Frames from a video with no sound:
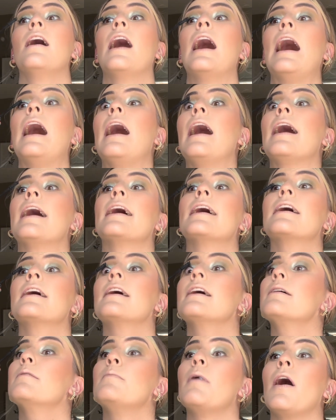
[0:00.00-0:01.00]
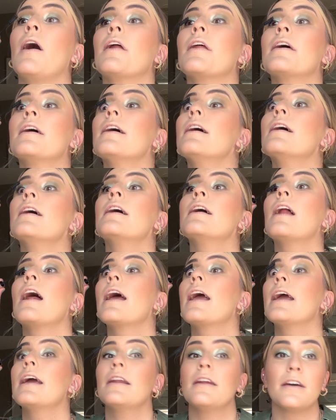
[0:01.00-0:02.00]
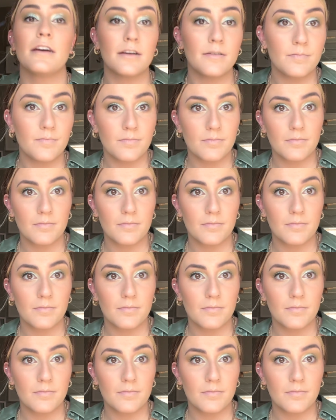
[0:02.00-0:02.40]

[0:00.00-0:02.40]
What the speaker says: I bought it and I hate it.